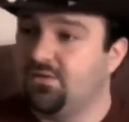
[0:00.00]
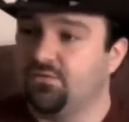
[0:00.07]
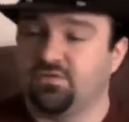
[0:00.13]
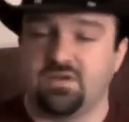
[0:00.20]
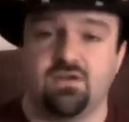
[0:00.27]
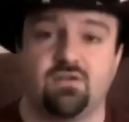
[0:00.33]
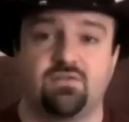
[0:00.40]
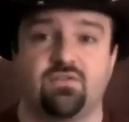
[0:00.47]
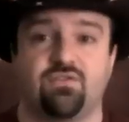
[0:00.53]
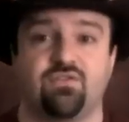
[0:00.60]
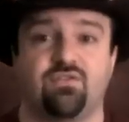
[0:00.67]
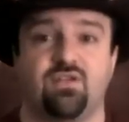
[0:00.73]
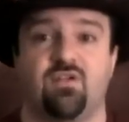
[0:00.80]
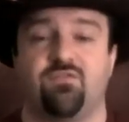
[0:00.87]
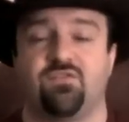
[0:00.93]
And those
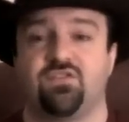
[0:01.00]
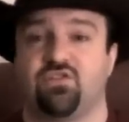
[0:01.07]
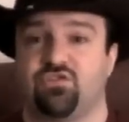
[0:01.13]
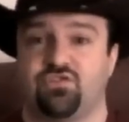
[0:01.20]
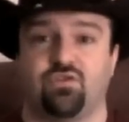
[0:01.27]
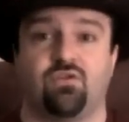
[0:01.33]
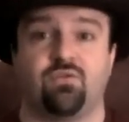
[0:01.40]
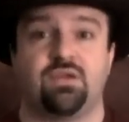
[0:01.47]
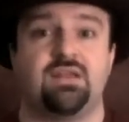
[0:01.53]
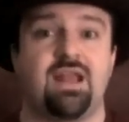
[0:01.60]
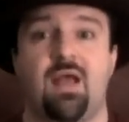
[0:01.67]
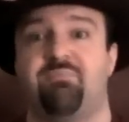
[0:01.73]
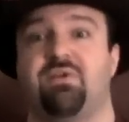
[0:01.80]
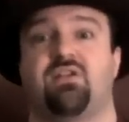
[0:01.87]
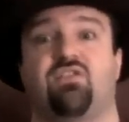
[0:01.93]
characters are there for the story,
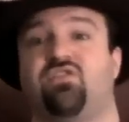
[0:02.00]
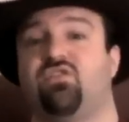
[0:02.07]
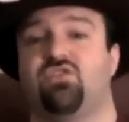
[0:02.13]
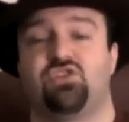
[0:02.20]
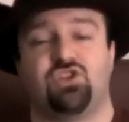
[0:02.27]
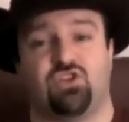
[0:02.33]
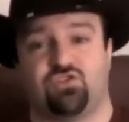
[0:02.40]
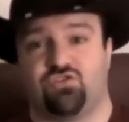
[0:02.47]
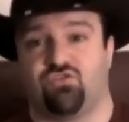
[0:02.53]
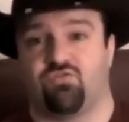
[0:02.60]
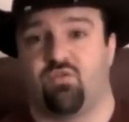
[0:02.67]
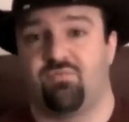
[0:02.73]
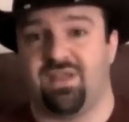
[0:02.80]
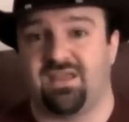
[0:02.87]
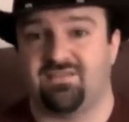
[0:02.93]
not because they're just
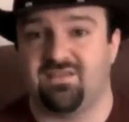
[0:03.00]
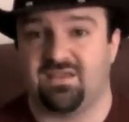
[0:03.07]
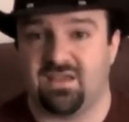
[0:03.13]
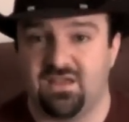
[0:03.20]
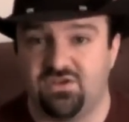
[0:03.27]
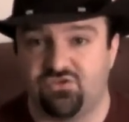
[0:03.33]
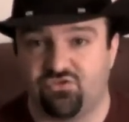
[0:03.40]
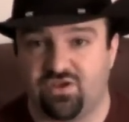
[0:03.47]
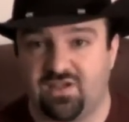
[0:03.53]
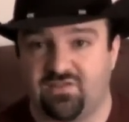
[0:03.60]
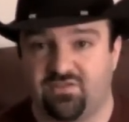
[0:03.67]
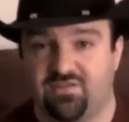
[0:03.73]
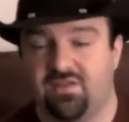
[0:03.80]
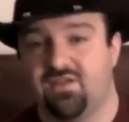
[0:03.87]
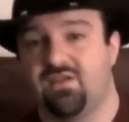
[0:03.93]
your romantic
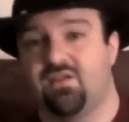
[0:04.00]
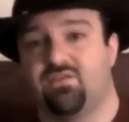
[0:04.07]
interest.